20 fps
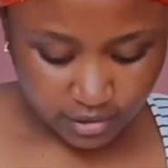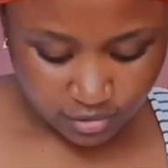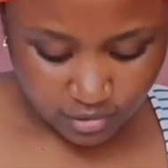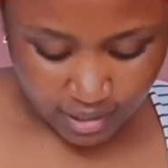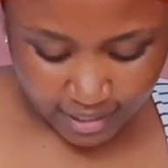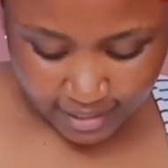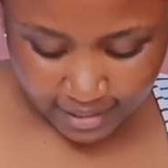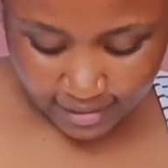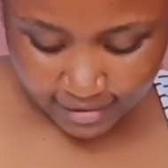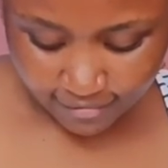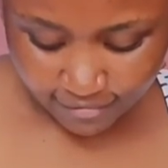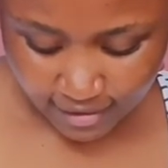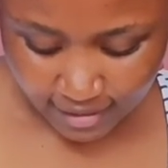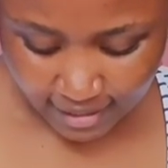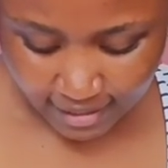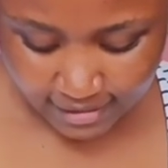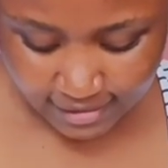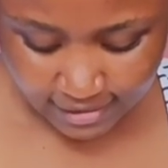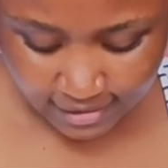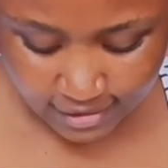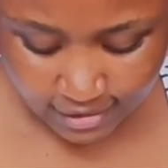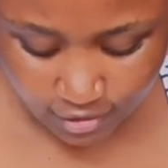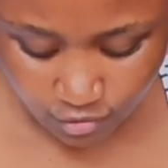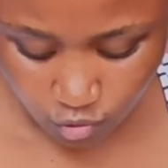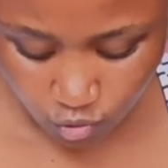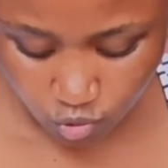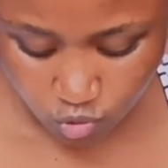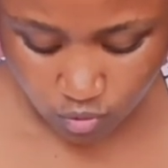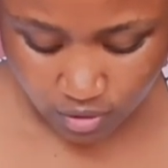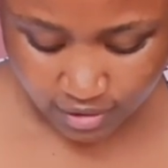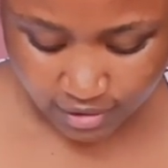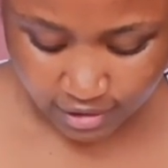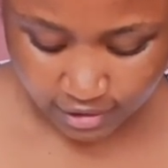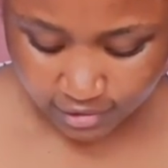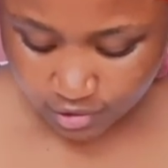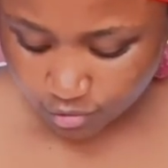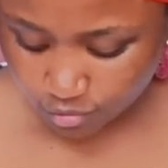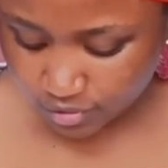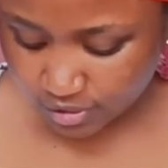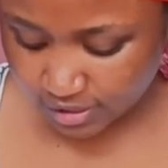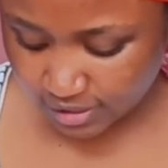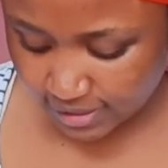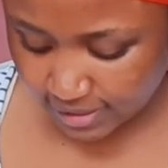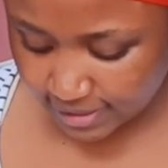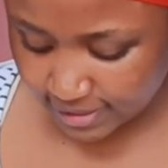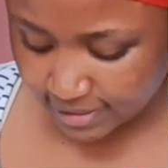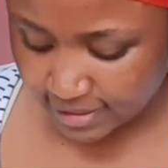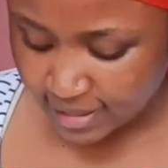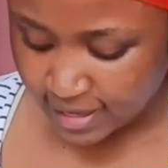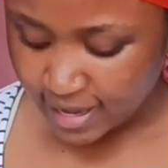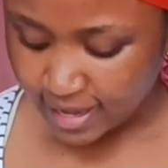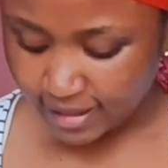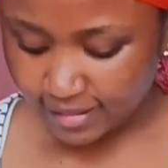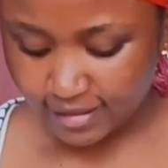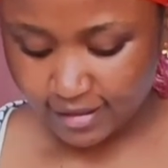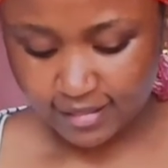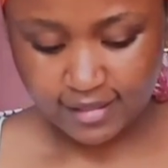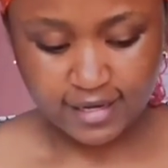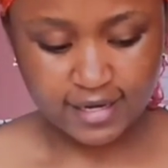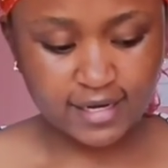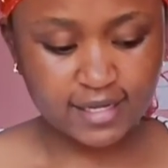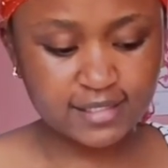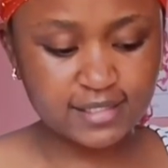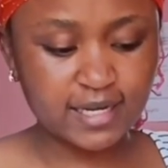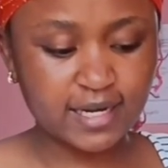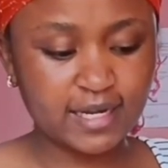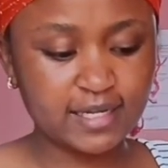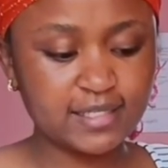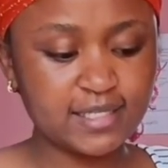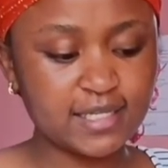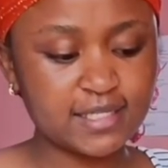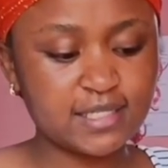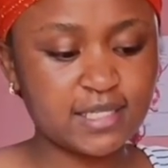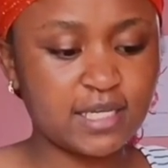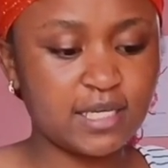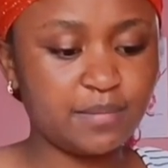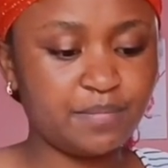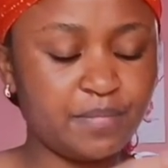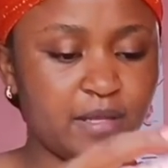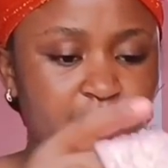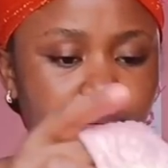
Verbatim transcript: this one I can even cut it into two and just use it like and then the rest I can just keep